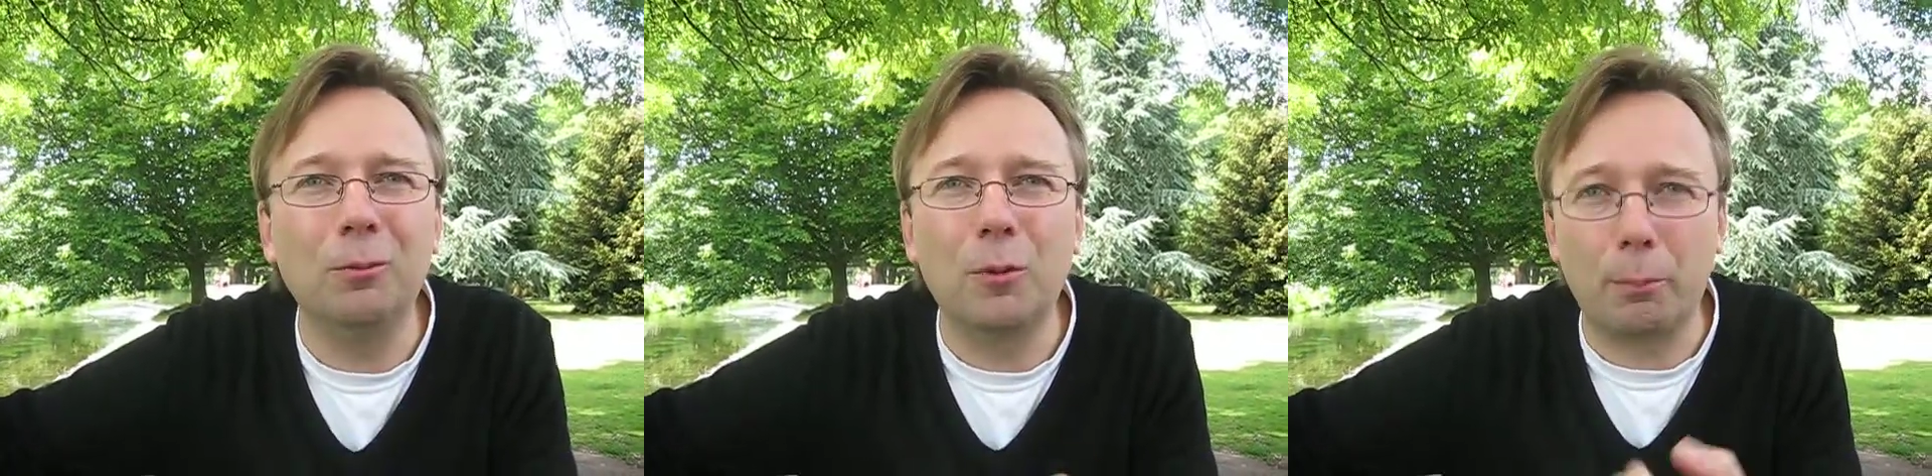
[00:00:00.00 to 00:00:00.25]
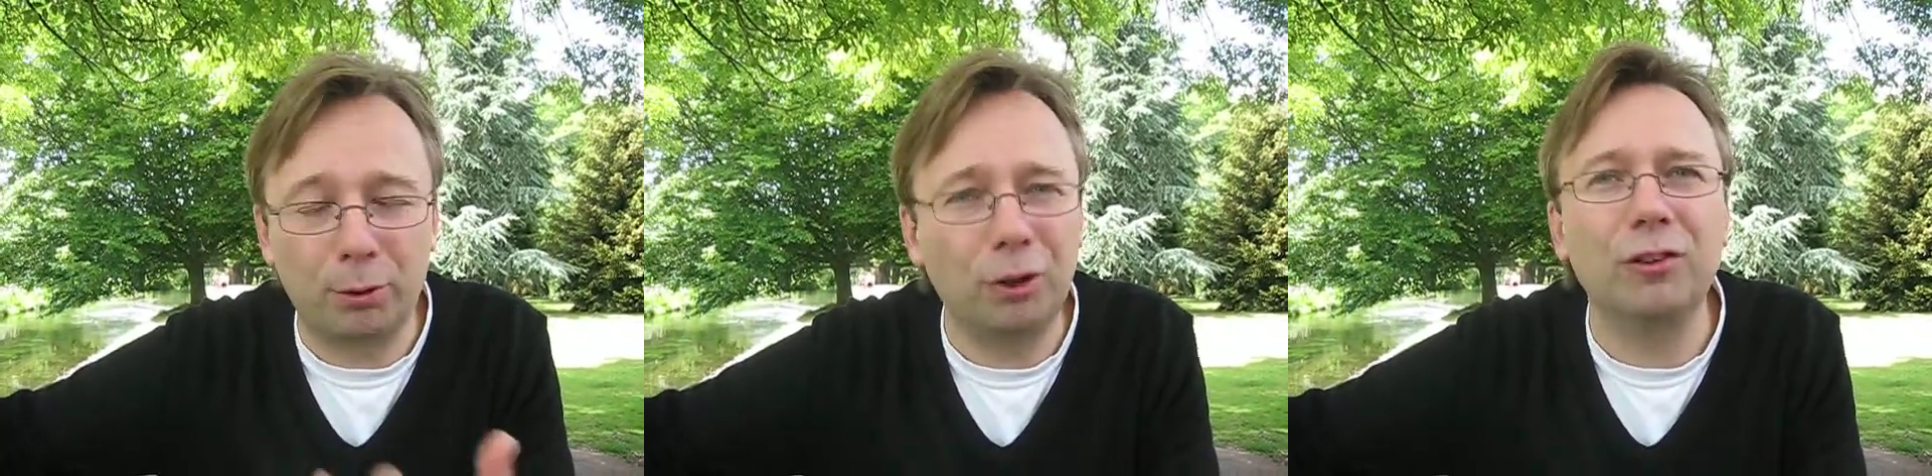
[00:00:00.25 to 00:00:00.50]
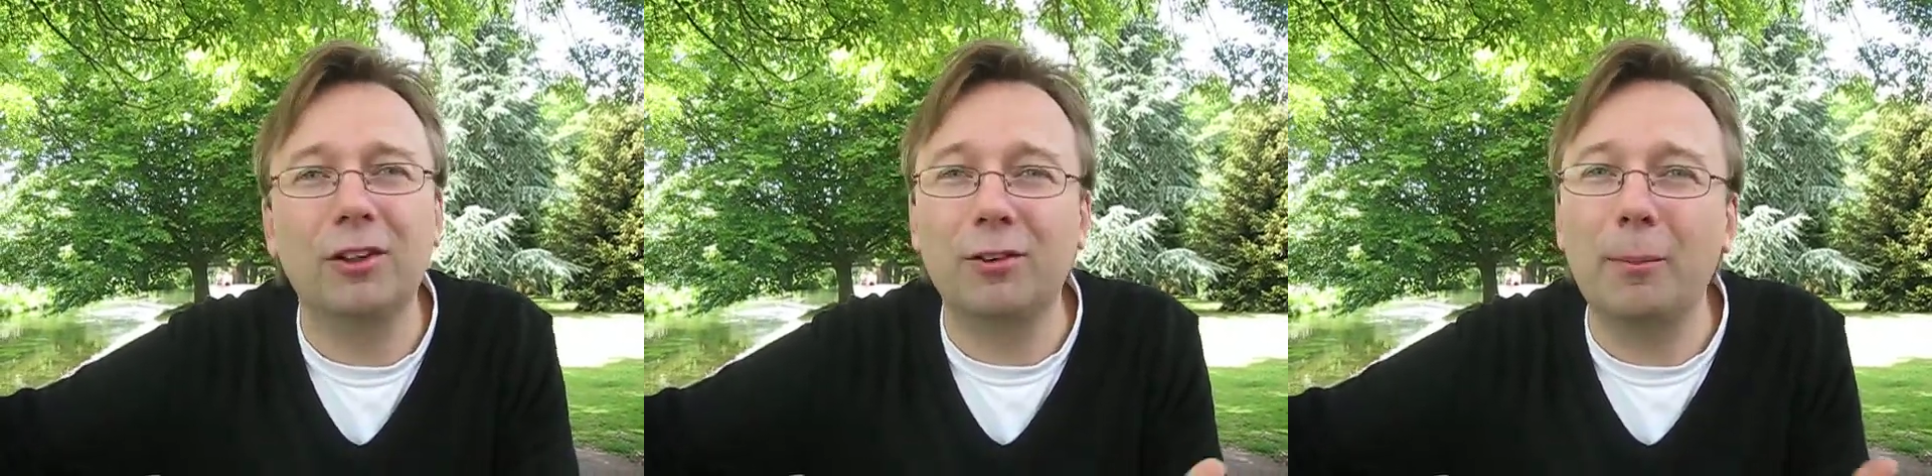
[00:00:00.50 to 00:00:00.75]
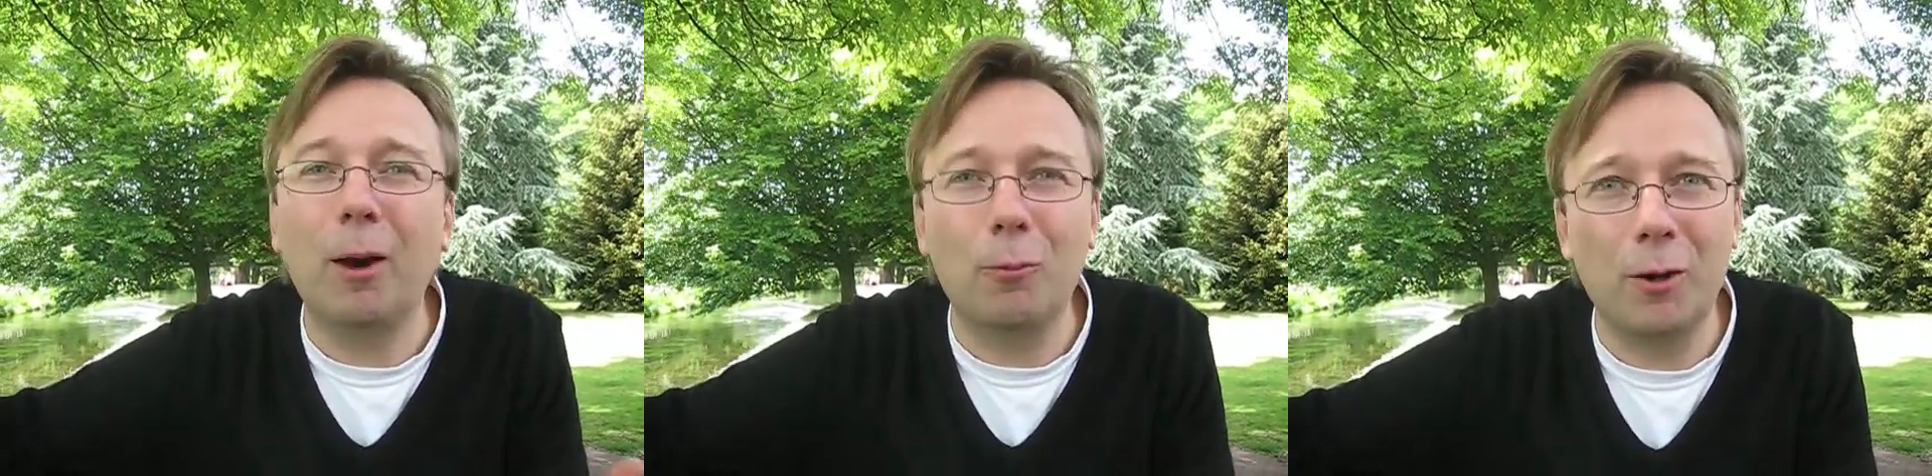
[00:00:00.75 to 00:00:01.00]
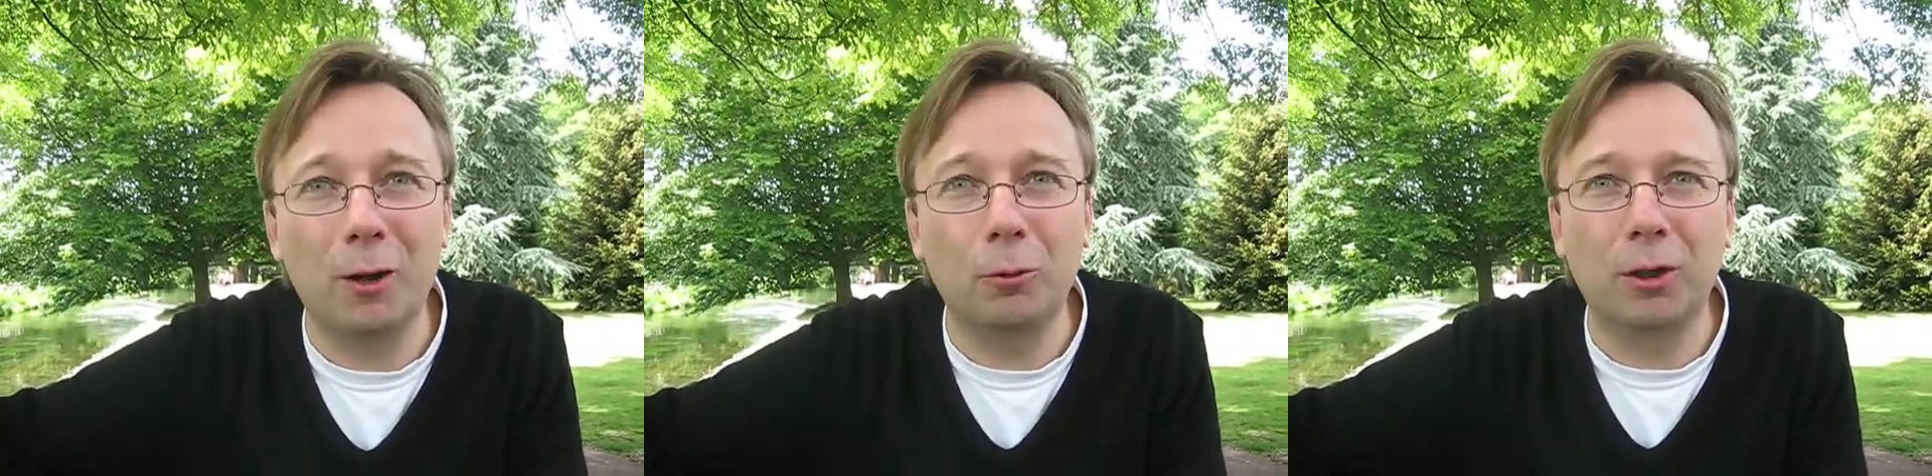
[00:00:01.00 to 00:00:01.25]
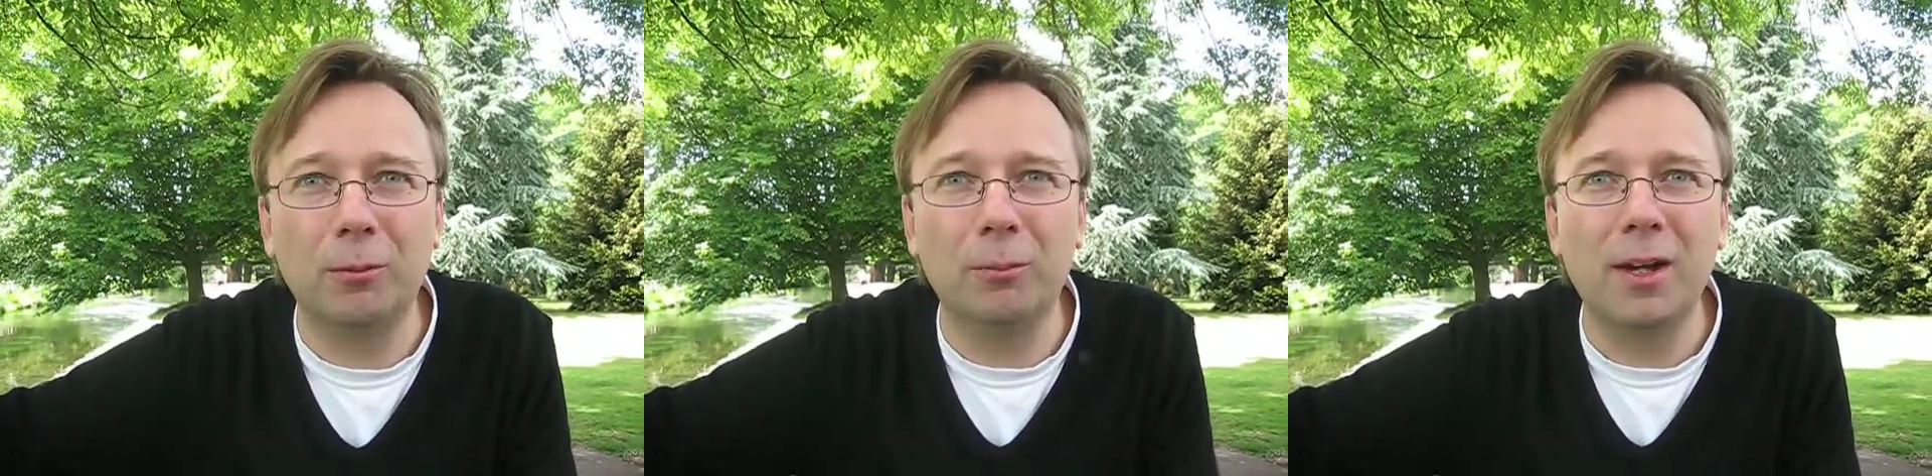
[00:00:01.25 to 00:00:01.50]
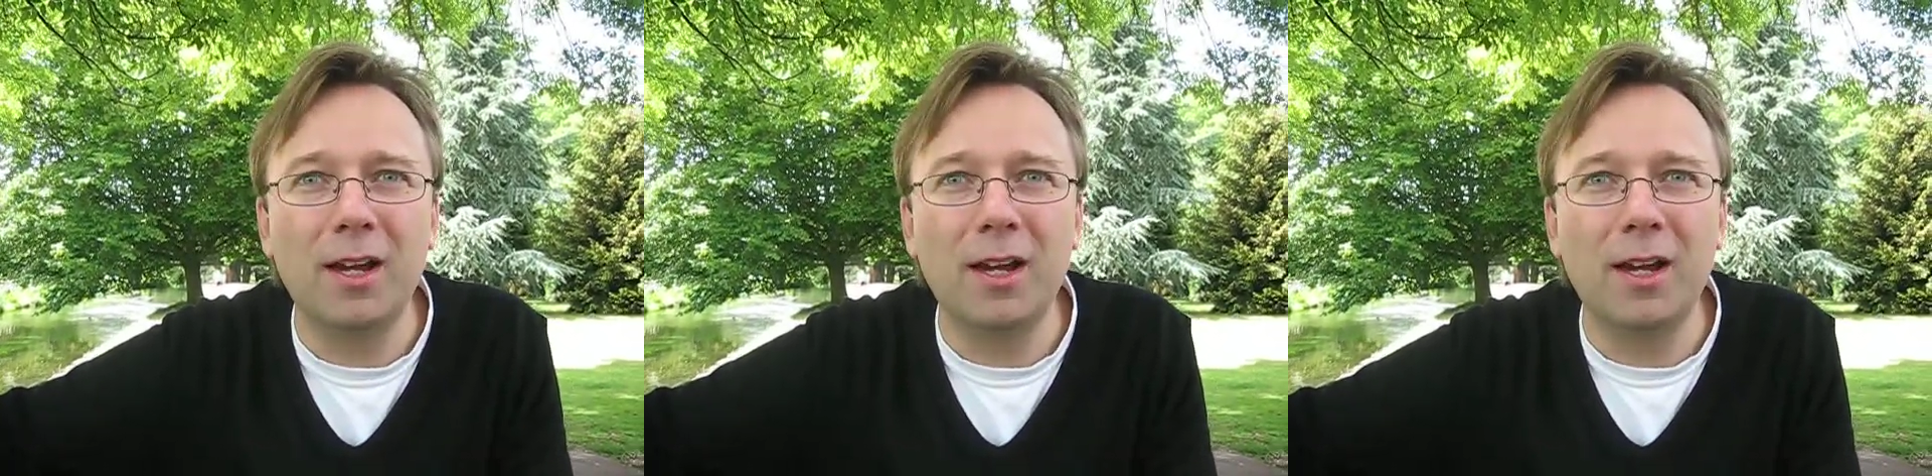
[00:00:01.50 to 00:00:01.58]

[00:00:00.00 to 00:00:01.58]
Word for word: The project's about welcome,